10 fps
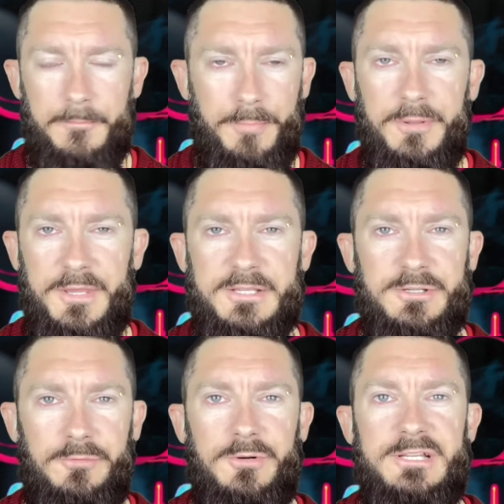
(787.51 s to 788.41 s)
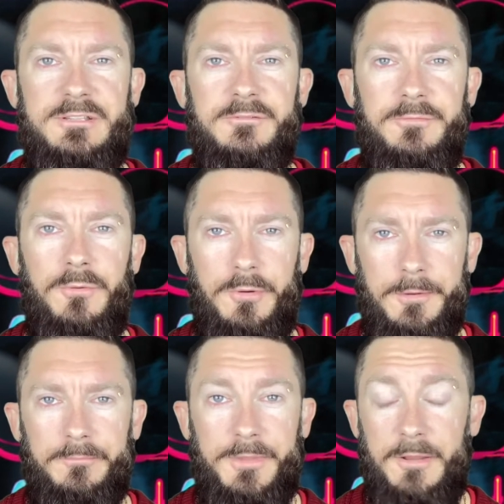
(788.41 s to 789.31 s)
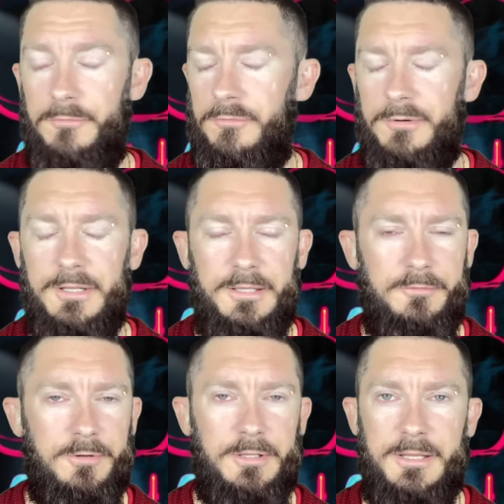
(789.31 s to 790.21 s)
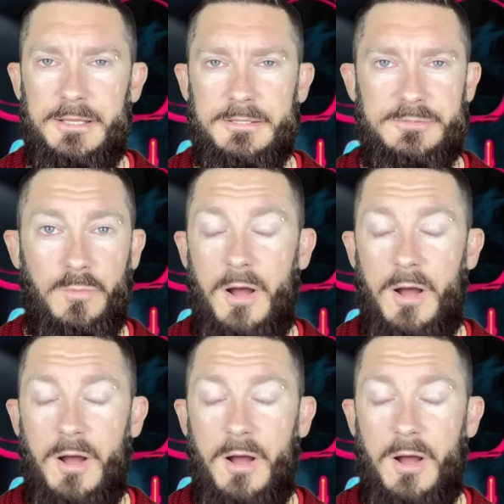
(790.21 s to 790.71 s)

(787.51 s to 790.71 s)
But there's a reason for it. There really, really is.